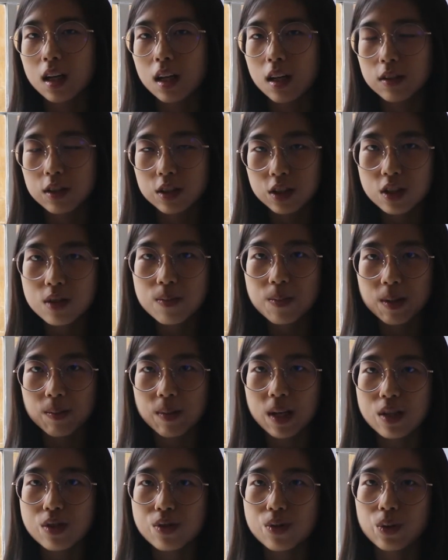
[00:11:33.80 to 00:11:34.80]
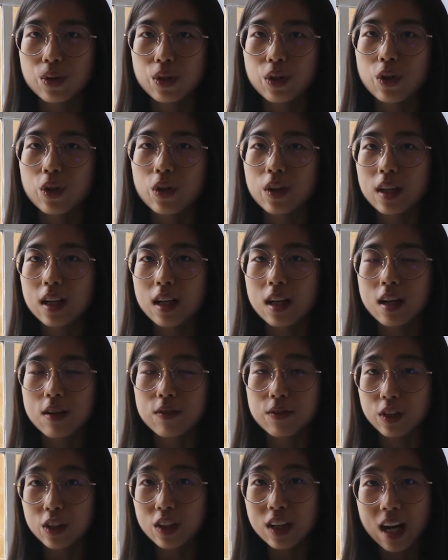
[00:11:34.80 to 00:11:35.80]
A good BMAT score or a
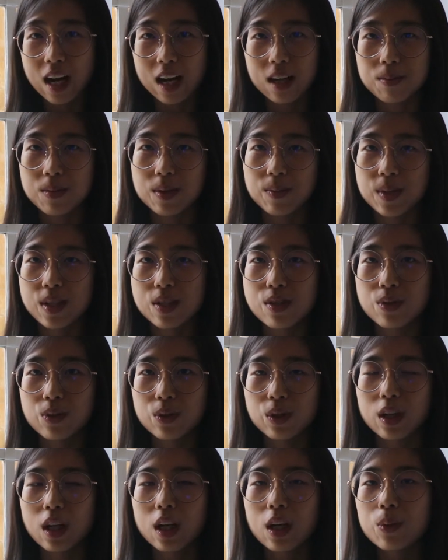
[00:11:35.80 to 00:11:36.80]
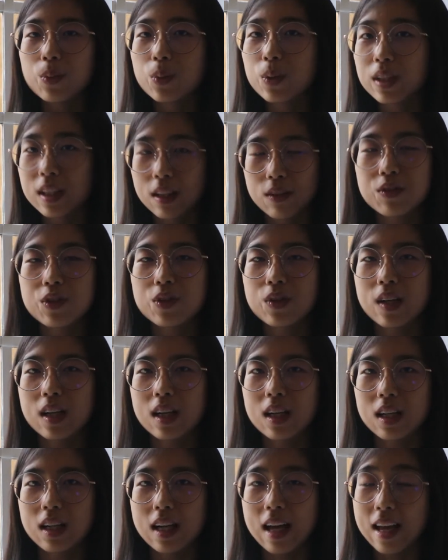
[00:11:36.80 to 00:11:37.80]
very high BMAT score will give you
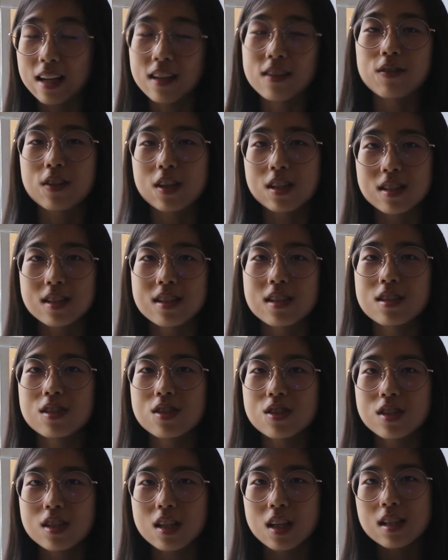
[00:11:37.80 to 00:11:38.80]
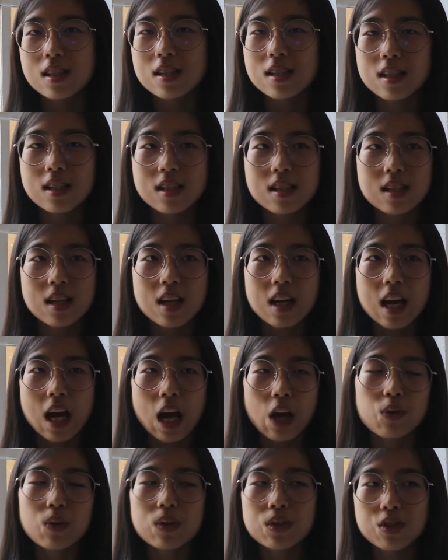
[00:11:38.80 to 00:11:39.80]
an advantage, since
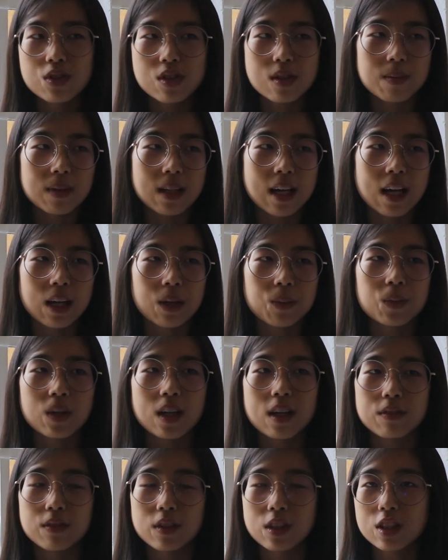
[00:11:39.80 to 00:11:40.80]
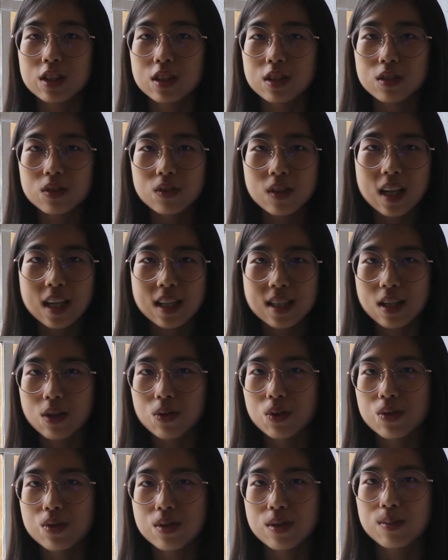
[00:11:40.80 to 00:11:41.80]
everyone who's applying will have very good grades,
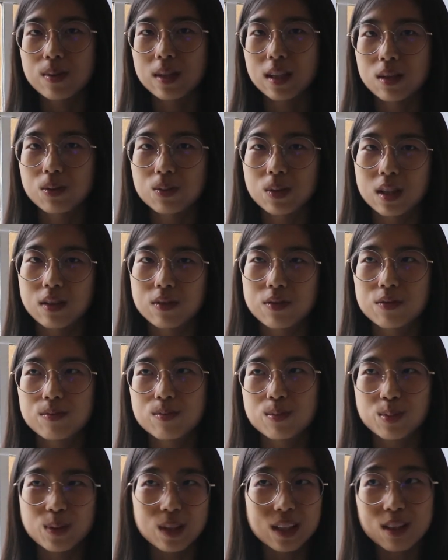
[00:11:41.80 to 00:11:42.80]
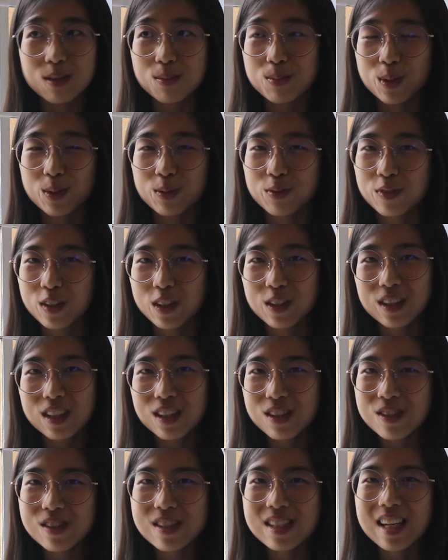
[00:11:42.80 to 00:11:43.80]
everyone who's applying will have brilliant
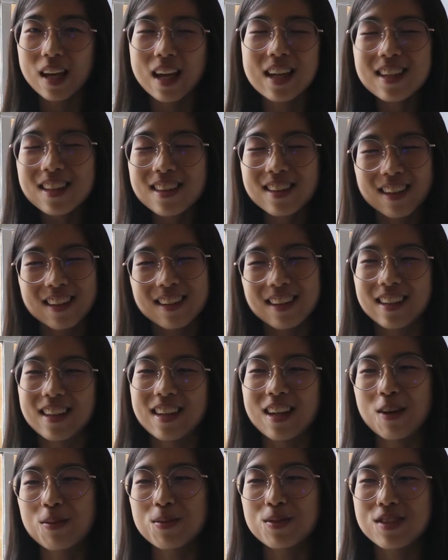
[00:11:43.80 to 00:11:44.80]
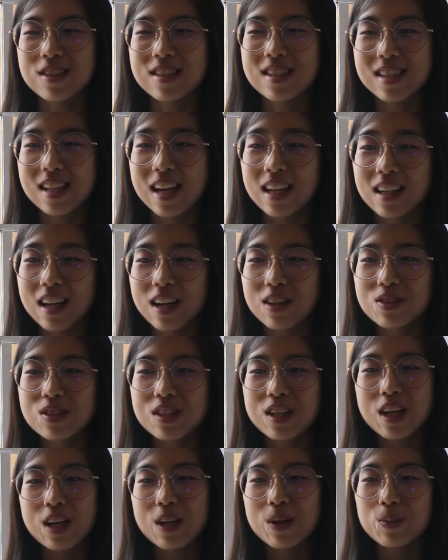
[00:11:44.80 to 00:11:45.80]
portfolios. Anything that can help you to stand out
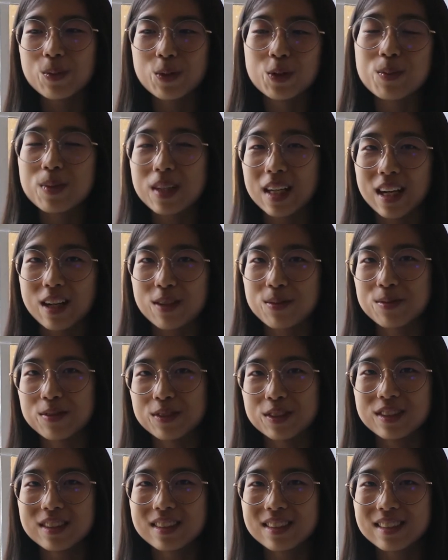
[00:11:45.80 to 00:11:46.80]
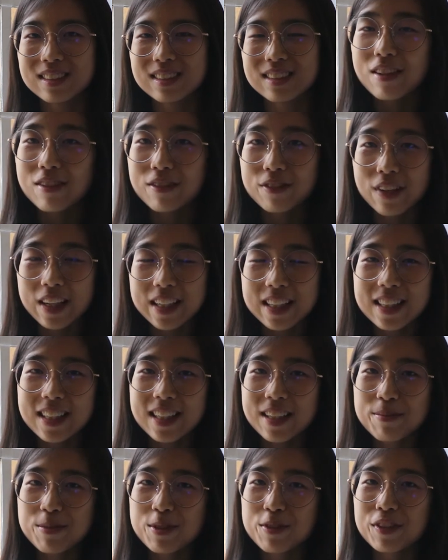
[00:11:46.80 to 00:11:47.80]
will be helpful.
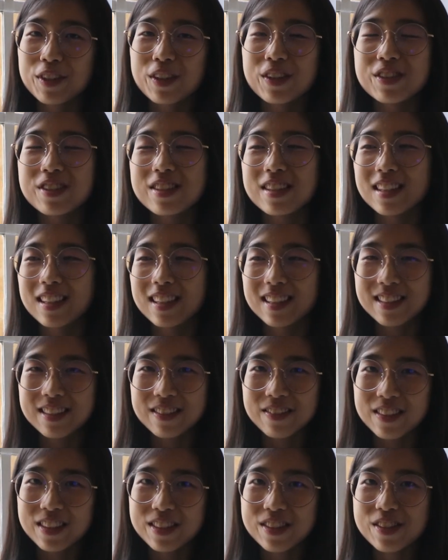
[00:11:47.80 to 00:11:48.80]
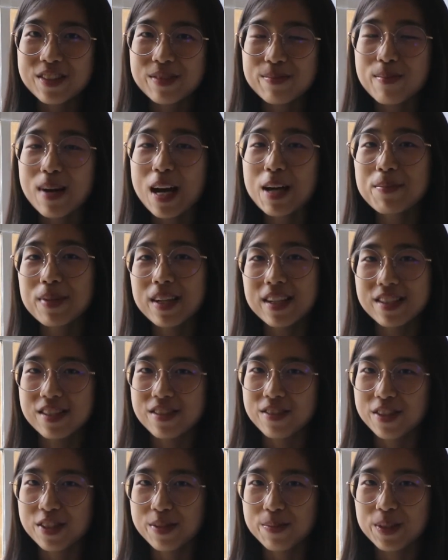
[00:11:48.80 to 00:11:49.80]
Finally, moving on to the interviews, my
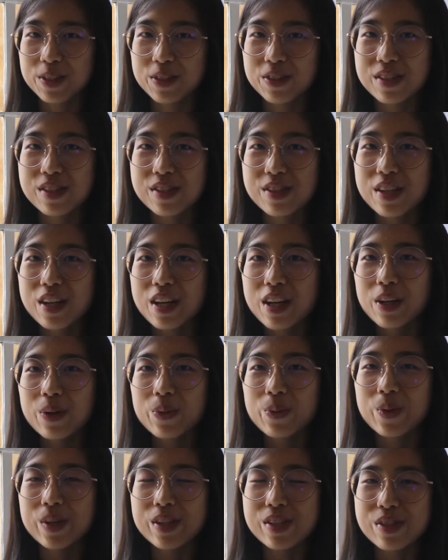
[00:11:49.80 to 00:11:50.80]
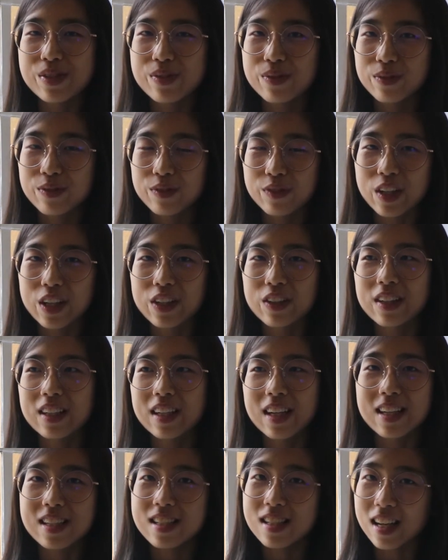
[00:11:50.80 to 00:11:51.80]
personal experience was very
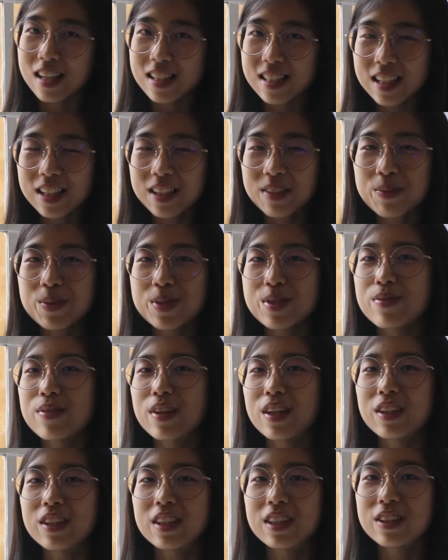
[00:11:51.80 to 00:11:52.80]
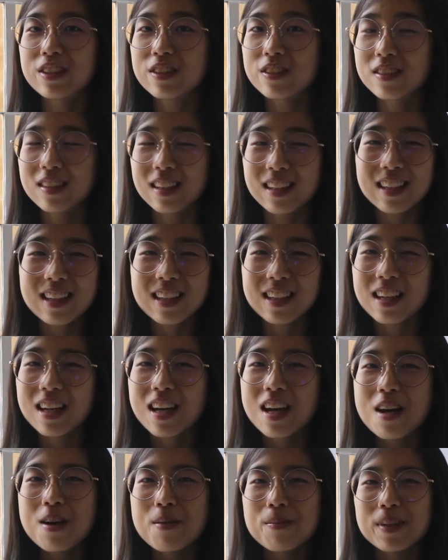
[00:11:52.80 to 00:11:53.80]
exciting, was very unique,
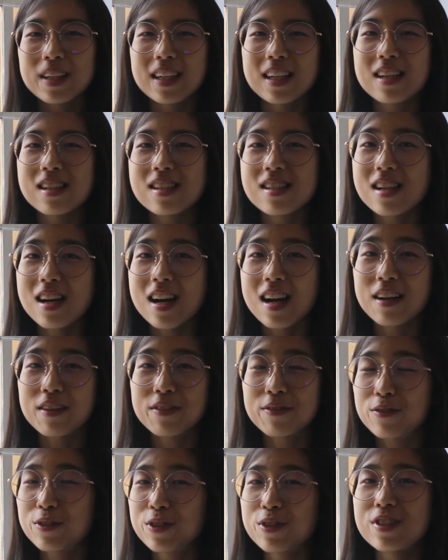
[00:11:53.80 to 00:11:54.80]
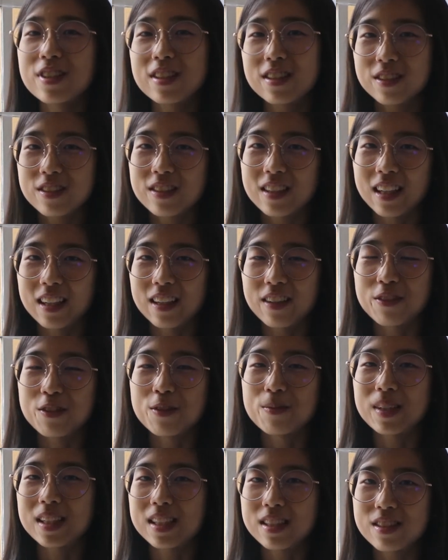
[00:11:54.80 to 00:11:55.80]
because I flew to the UK
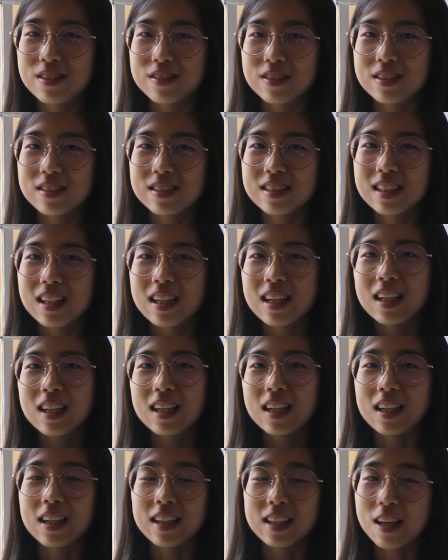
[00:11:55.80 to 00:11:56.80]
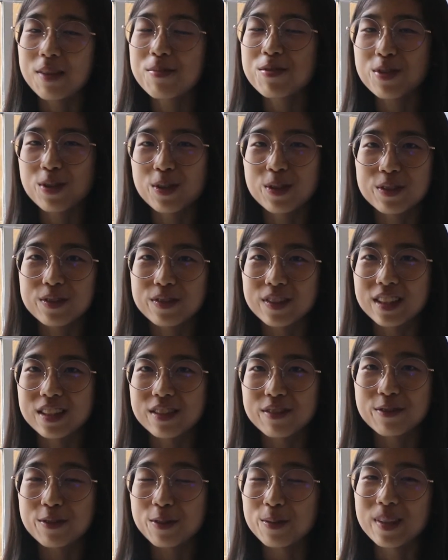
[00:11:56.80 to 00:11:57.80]
for my interviews, and I came to
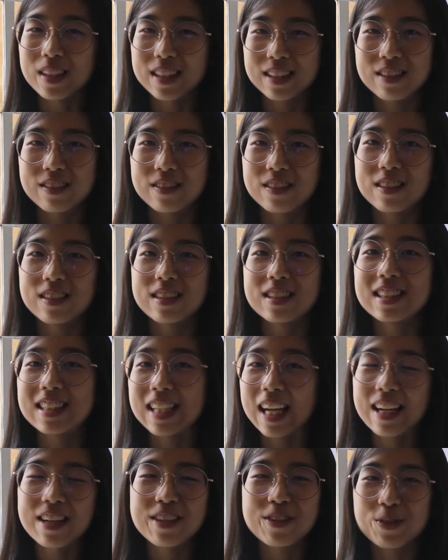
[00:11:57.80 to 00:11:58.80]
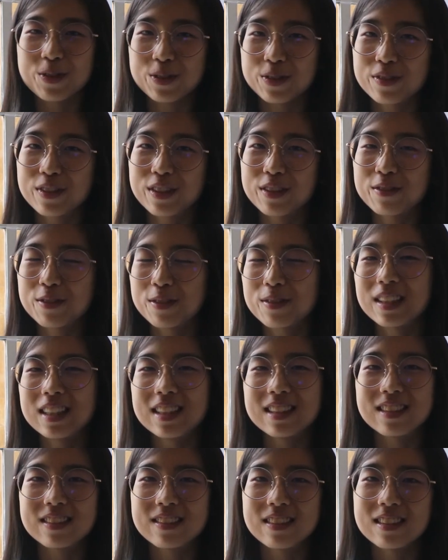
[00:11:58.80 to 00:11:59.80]
Oxford for my interviews, stayed in Oxford for my
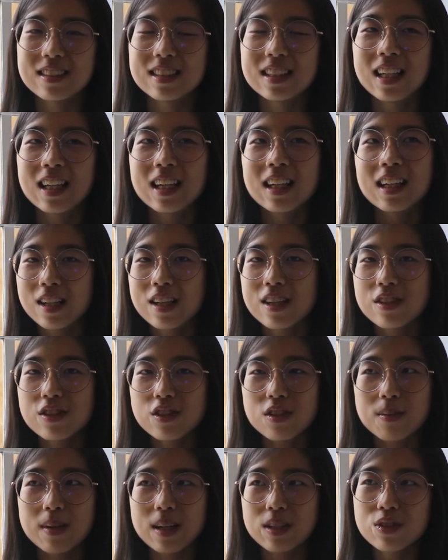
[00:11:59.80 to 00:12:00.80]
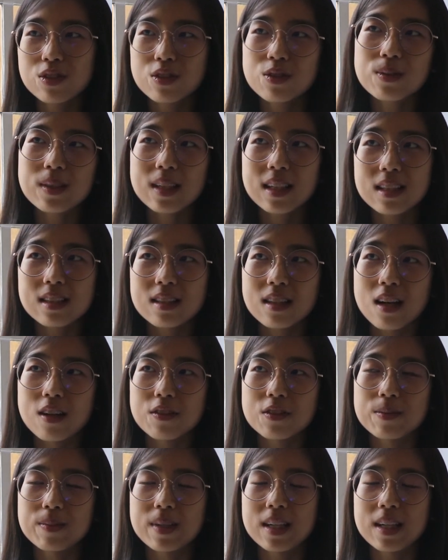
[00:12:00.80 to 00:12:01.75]
interviews. So about 2 weeks after